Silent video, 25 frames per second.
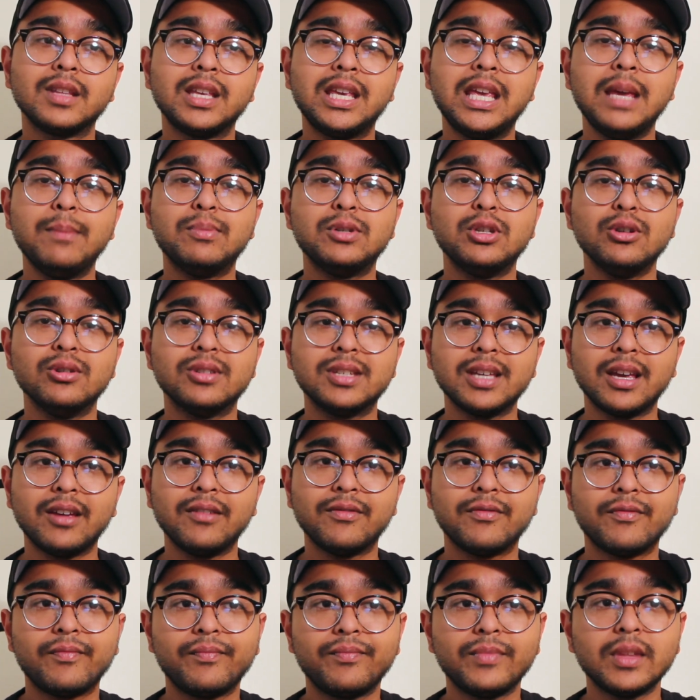Keeps you
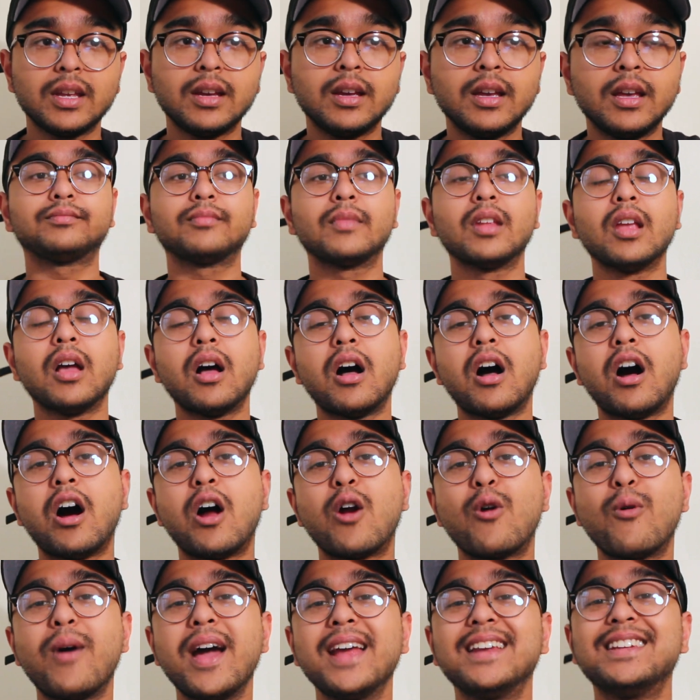safe.
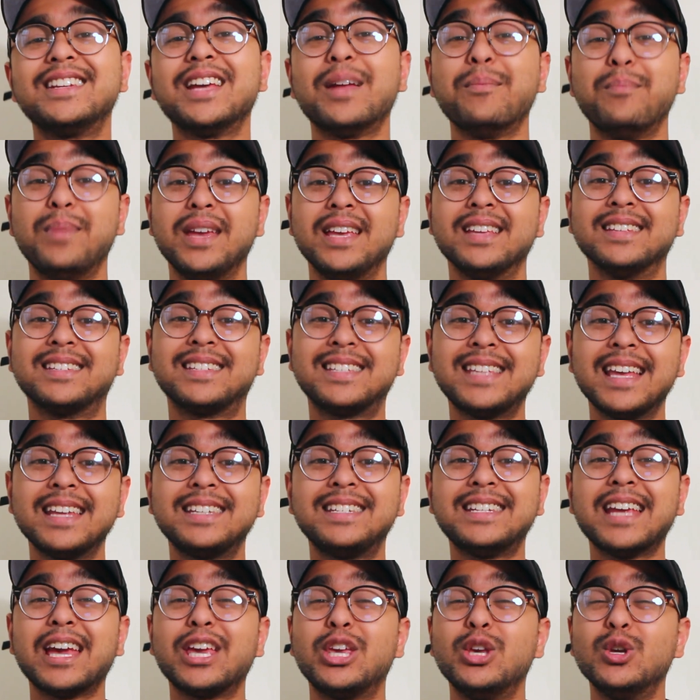Alright, that being
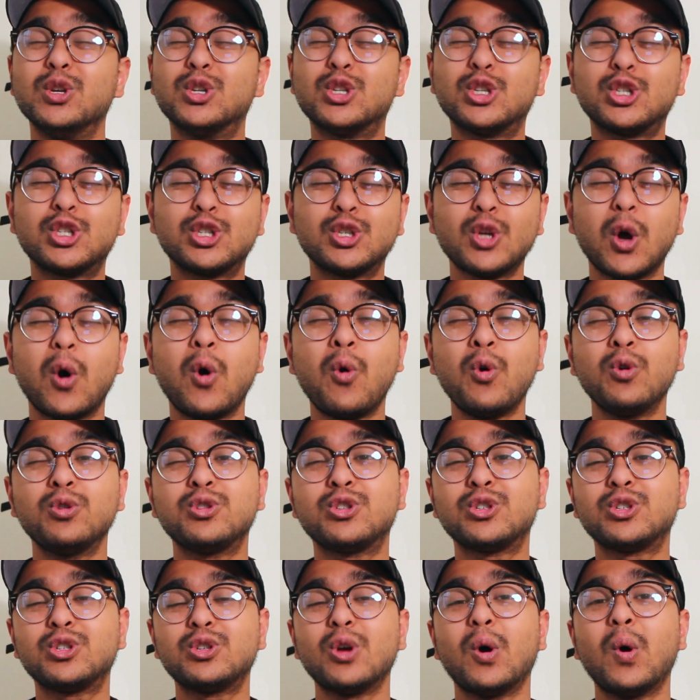said, thank you so
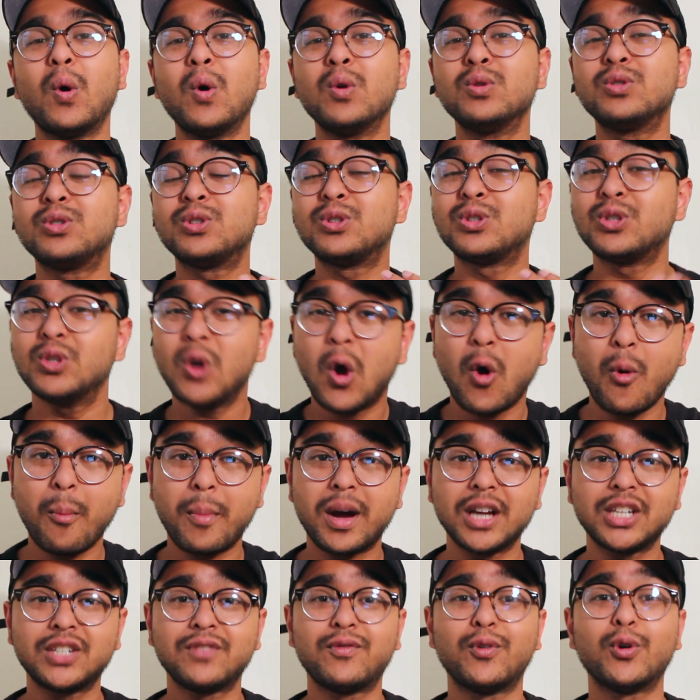
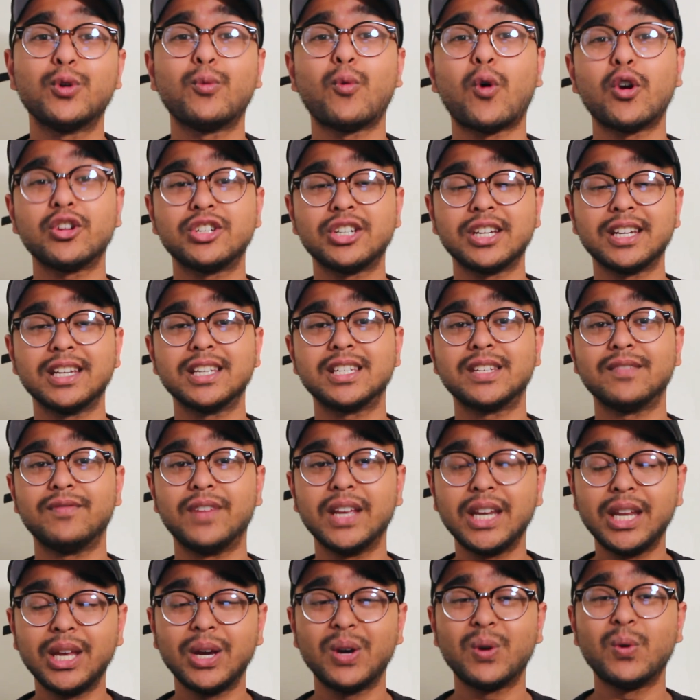much for watching this
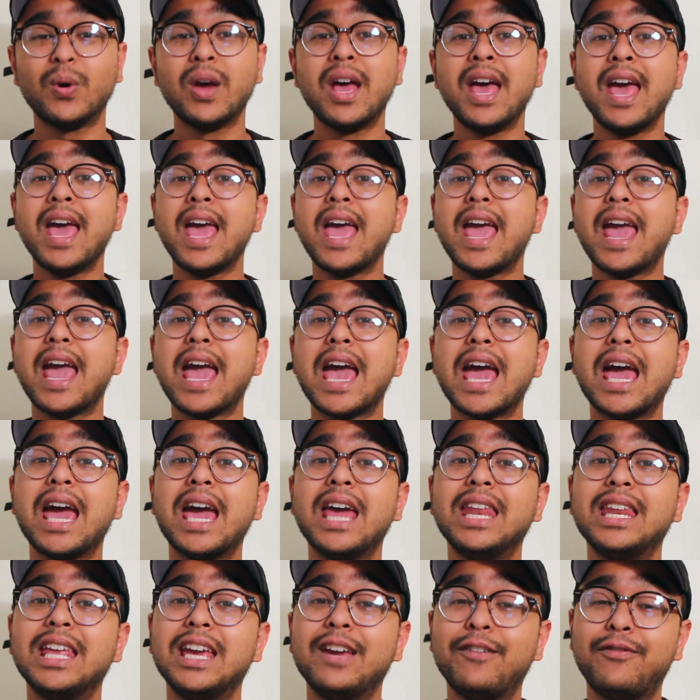video.
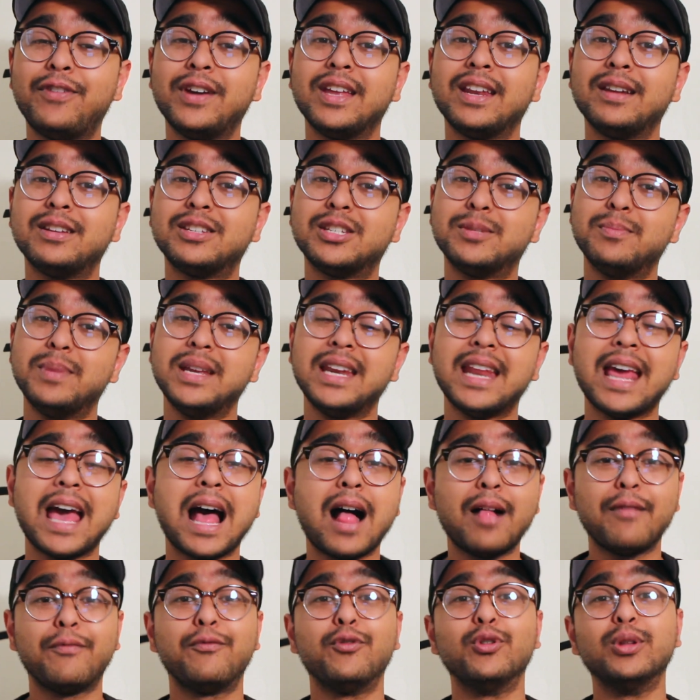And if it's been
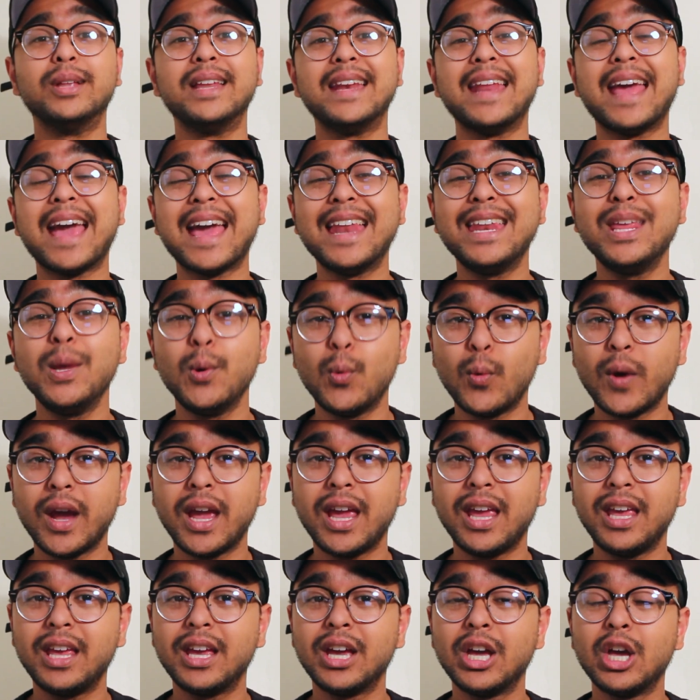helpful in any
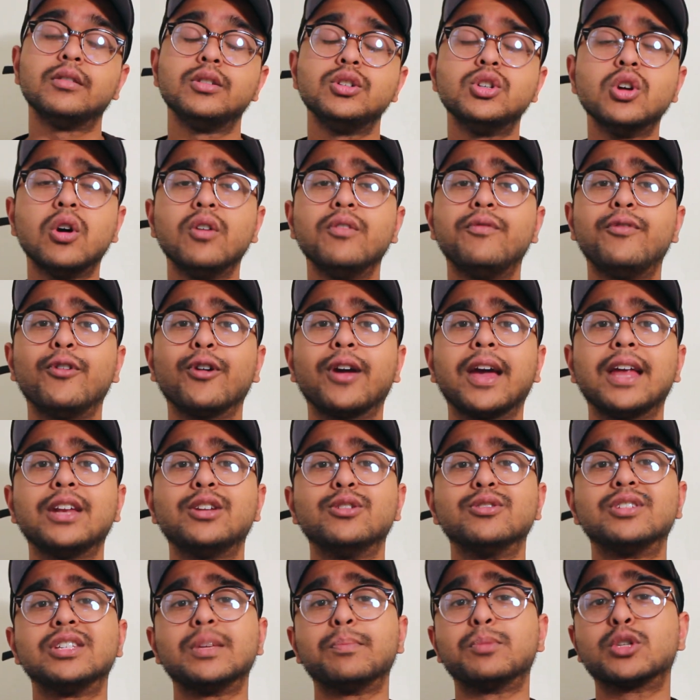way, don't forget
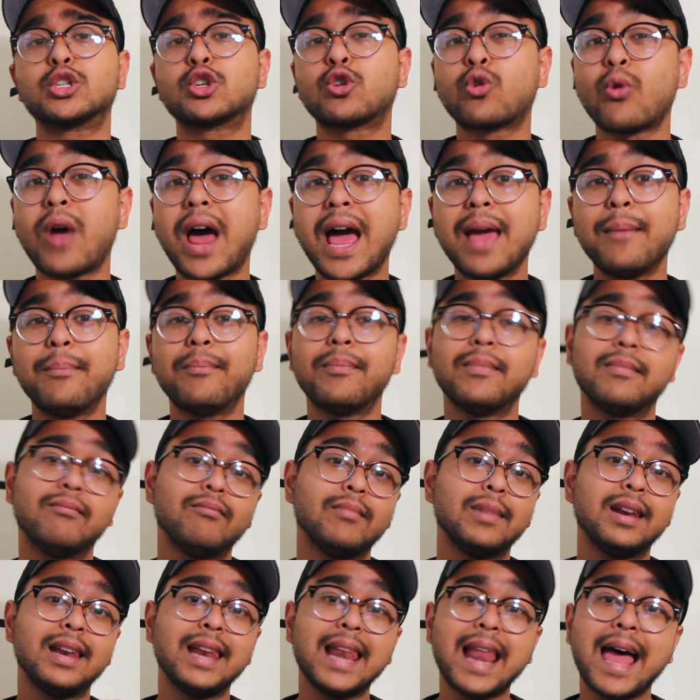to subscribe,
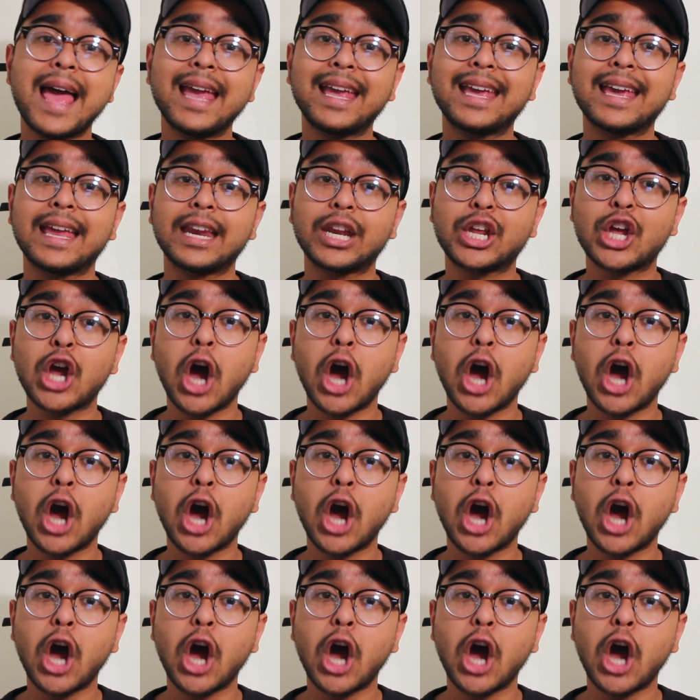like and